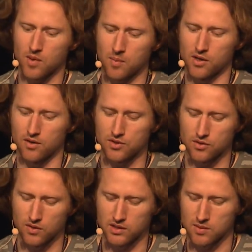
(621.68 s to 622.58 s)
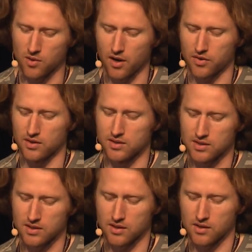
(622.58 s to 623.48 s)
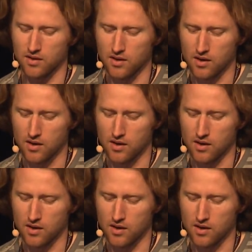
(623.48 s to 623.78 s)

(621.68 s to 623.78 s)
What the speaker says: maybe also doing some authenticity.